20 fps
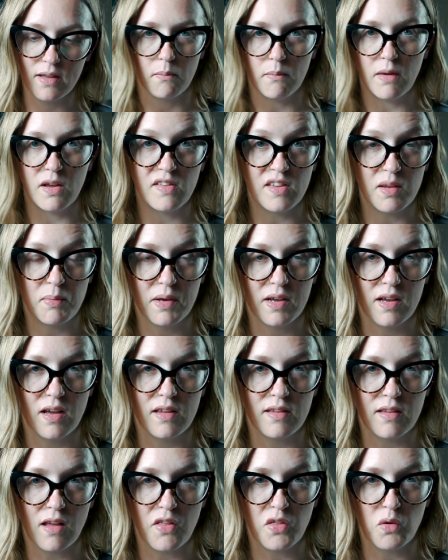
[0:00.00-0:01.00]
mostly
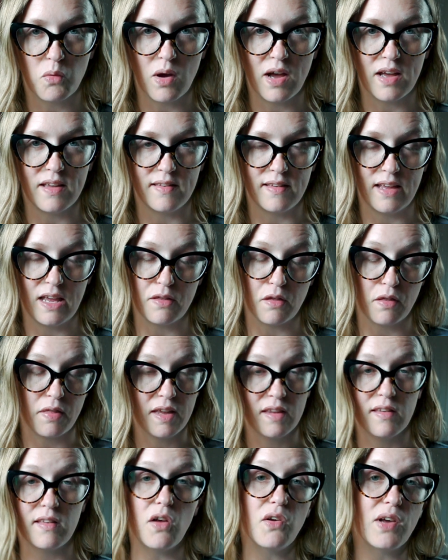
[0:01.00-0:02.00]
because otherwise either
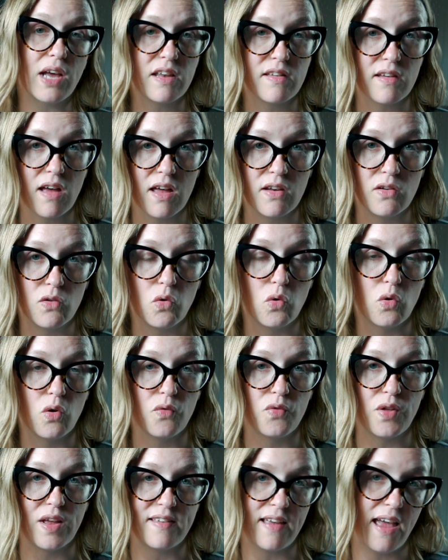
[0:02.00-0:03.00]
things don't get done
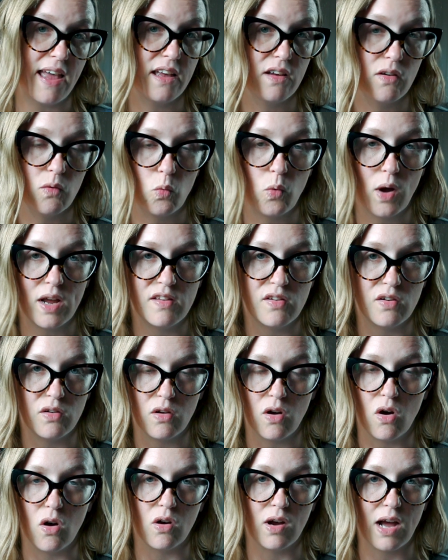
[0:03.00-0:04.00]
or they take way too
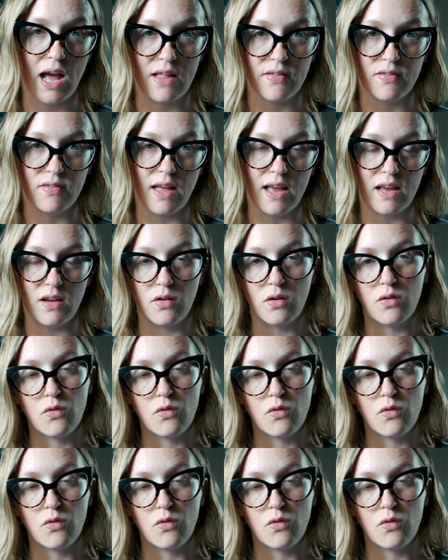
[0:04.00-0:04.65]
long and they